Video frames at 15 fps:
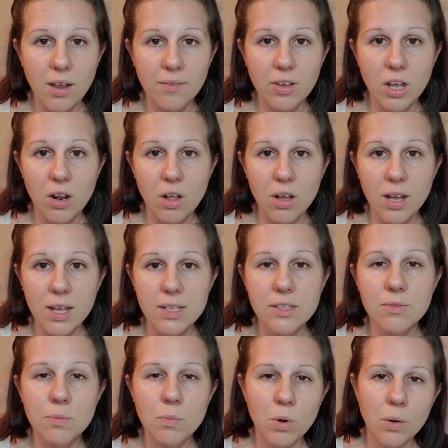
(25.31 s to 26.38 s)
I've got all kinds
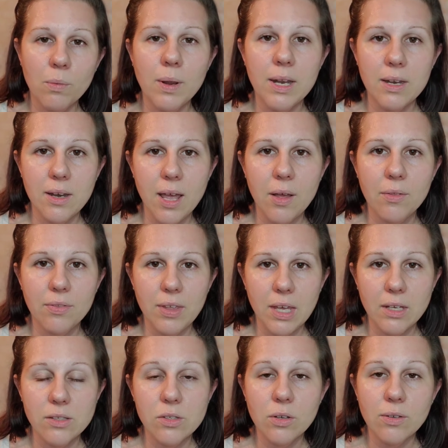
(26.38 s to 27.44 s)
of more written out
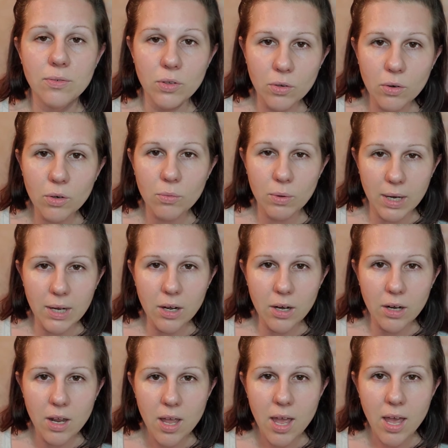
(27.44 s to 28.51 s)
things. So if you're a
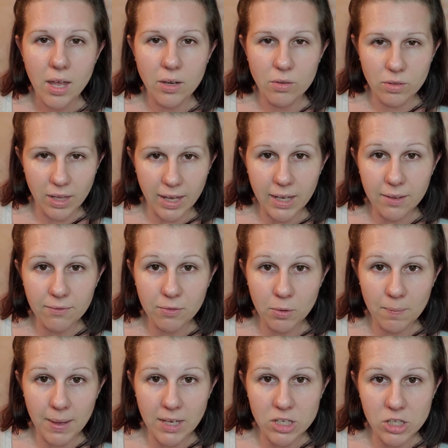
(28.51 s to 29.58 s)
reader and you like
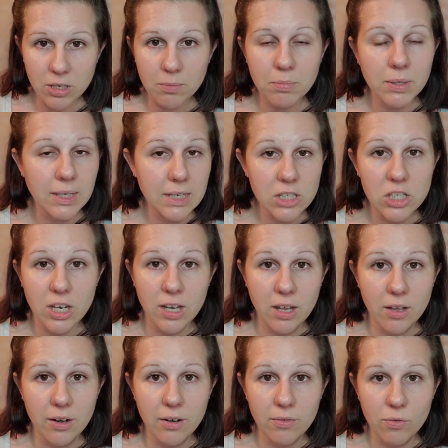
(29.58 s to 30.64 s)
information, please check
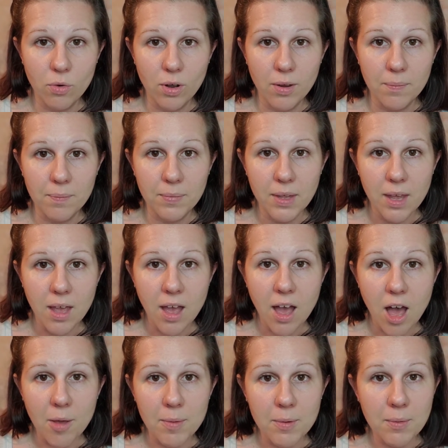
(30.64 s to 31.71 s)
out our forum.
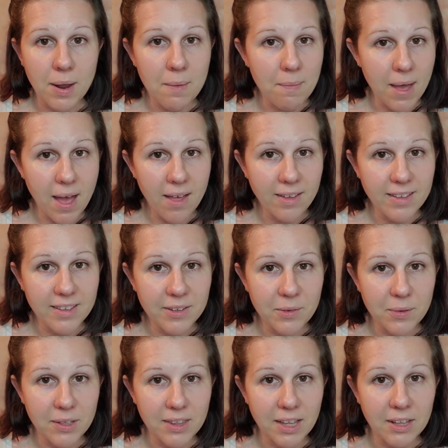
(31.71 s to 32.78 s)
I'll be right back
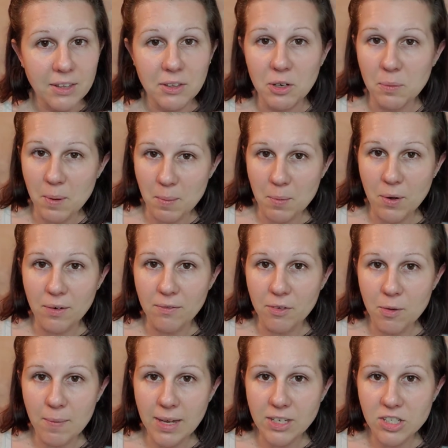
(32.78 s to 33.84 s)
with a little bit more
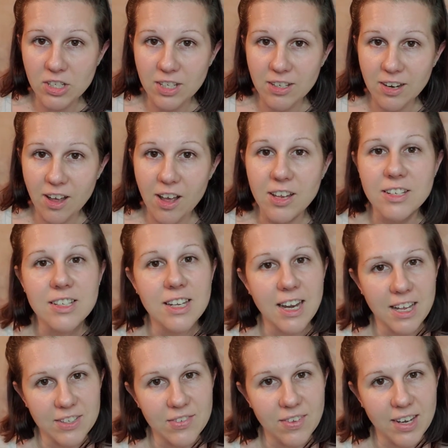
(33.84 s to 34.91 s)
information on
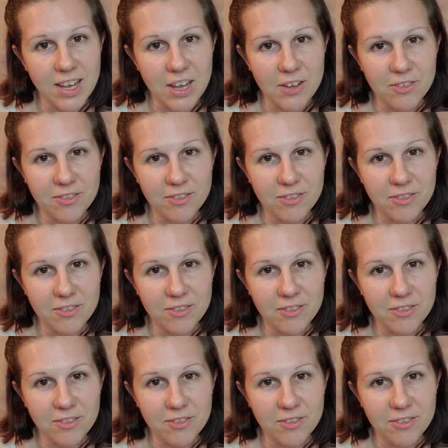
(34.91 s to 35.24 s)
today's video.